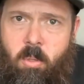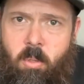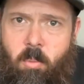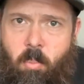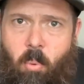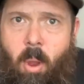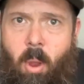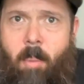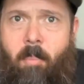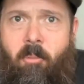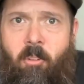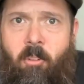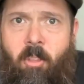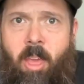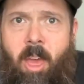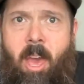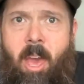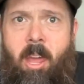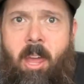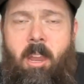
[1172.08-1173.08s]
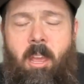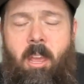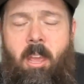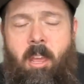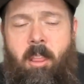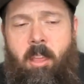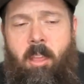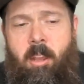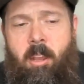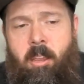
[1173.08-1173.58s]
prep for that,
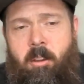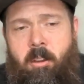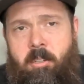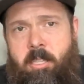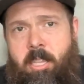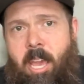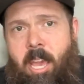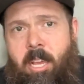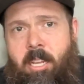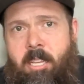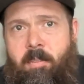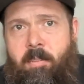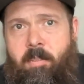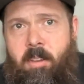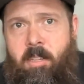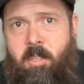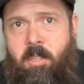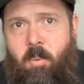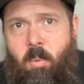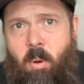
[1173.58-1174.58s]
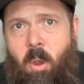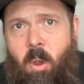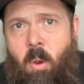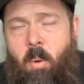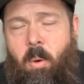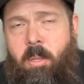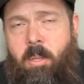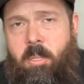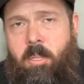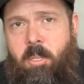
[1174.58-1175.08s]
and then here's the activities that we're
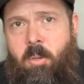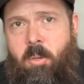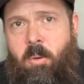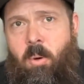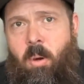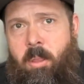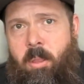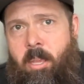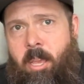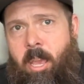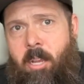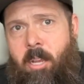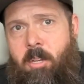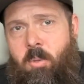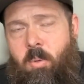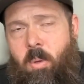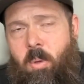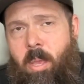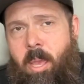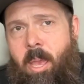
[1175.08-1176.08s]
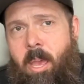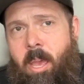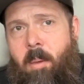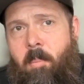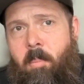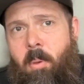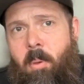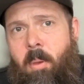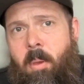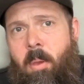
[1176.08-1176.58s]
going to do on the actual
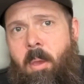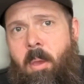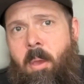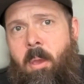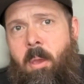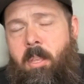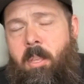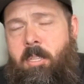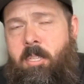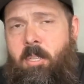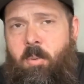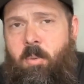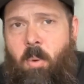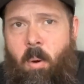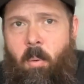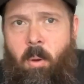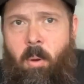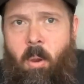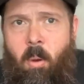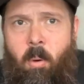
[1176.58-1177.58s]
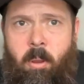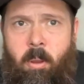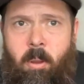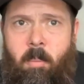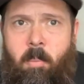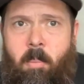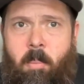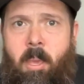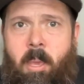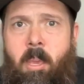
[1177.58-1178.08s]
camp, this is where we're going to
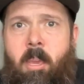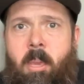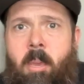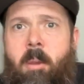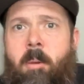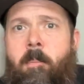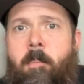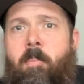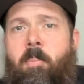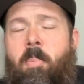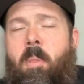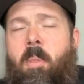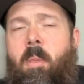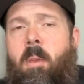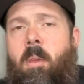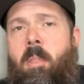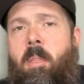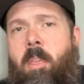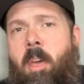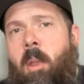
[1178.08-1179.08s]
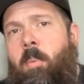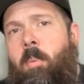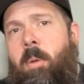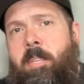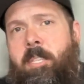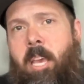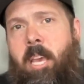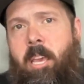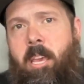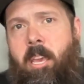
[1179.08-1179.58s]
be, then we
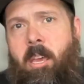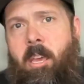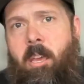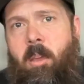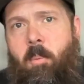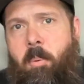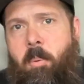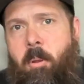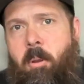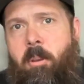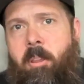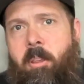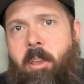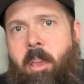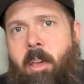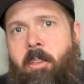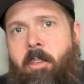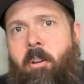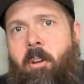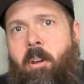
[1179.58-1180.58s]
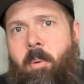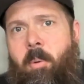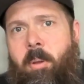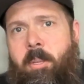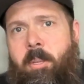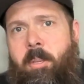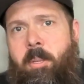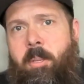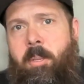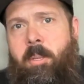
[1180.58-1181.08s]
take it and put it together, and we
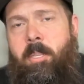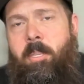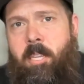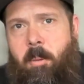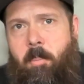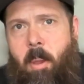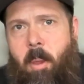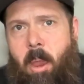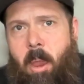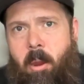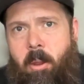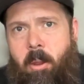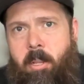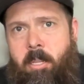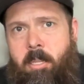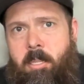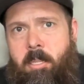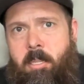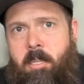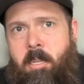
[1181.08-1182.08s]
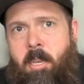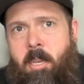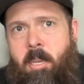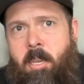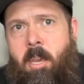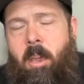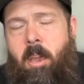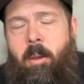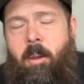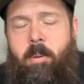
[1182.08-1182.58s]
take it to the parents,
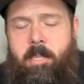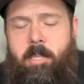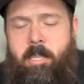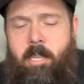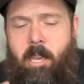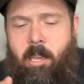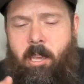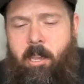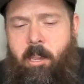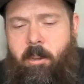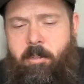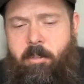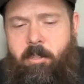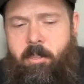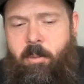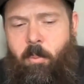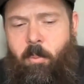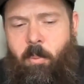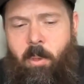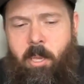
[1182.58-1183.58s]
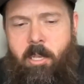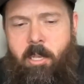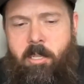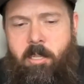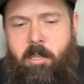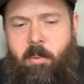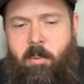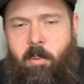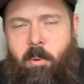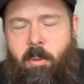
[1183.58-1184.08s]
and we say, here's the weeks
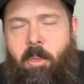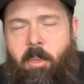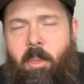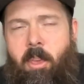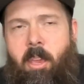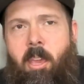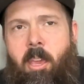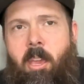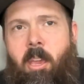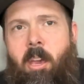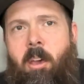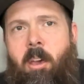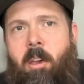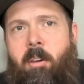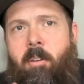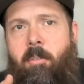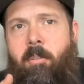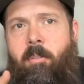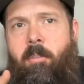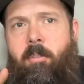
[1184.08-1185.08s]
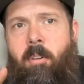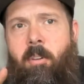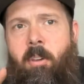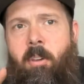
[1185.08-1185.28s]
that we're thinking of,